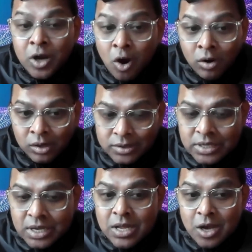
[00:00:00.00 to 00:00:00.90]

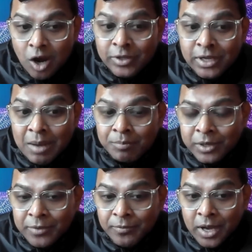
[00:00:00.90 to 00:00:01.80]
corners of the
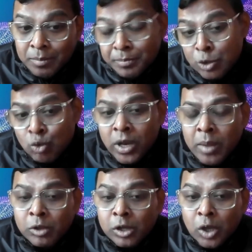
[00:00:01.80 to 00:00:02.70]
company, at a BU
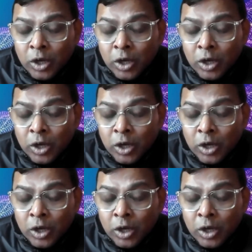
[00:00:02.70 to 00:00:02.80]
level